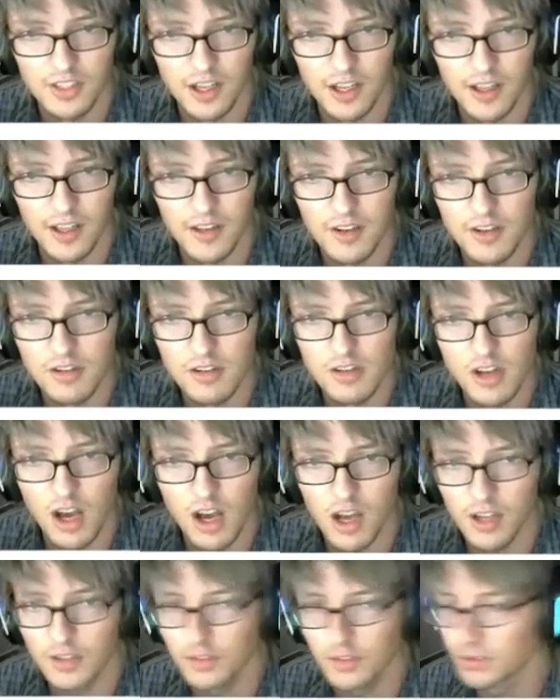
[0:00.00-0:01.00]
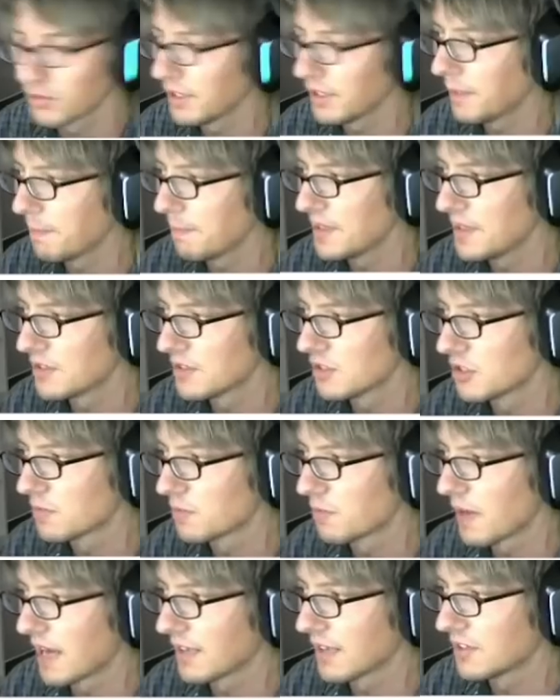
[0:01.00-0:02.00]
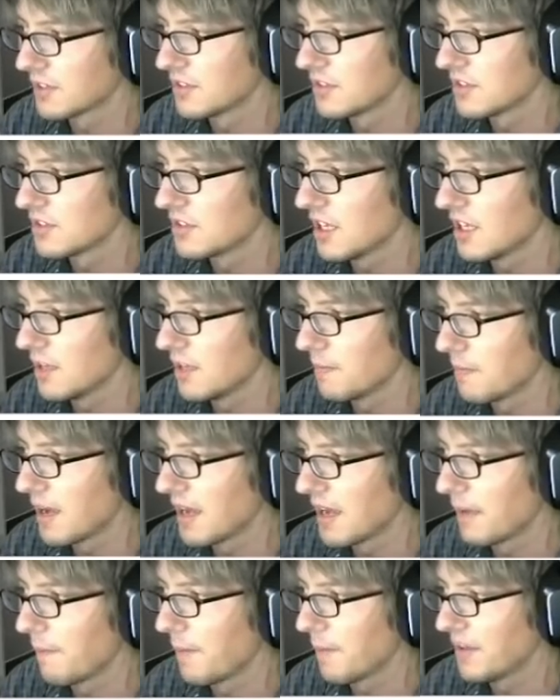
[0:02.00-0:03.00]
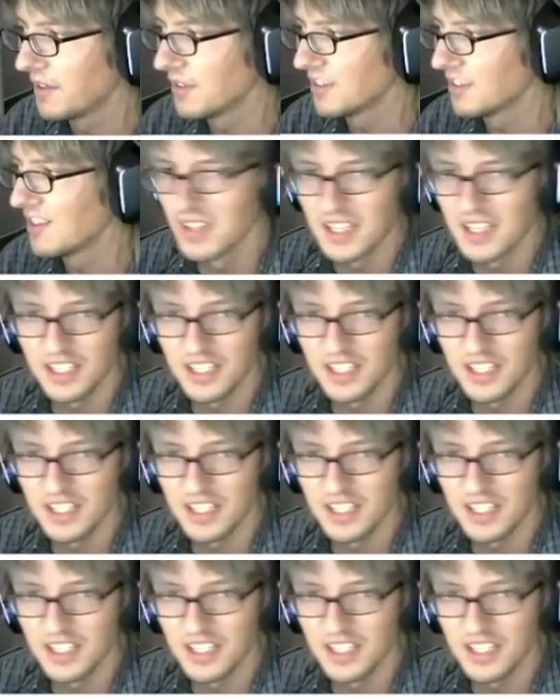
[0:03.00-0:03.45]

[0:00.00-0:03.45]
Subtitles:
not great business practices in my opinion.